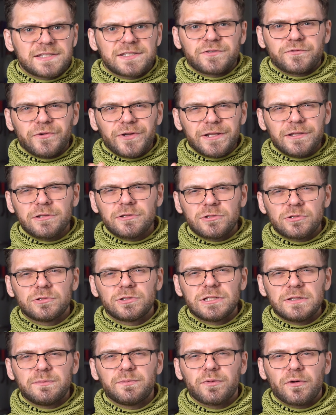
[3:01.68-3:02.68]
is ready to
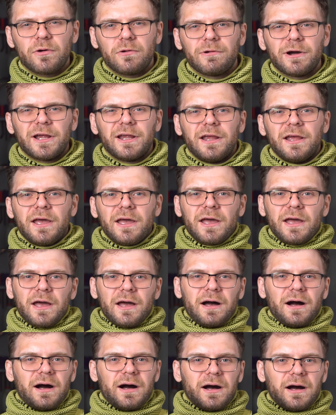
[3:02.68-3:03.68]
tip over.
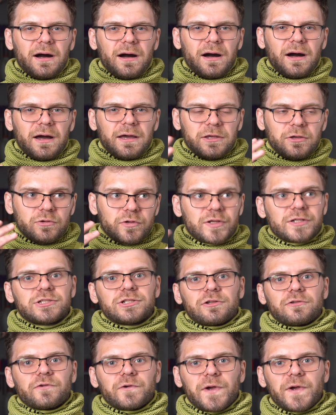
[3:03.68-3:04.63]
Your natural